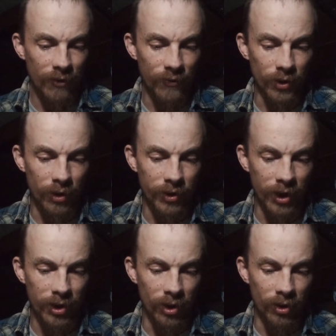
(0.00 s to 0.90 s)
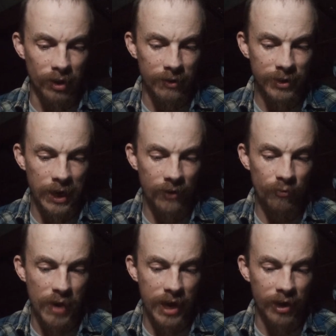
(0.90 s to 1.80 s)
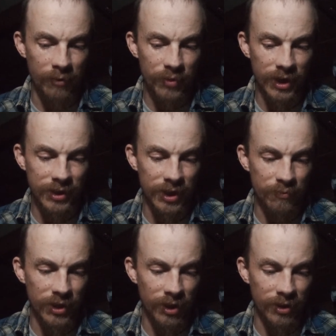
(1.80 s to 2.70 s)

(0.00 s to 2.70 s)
For all they know, I was half mad on PCP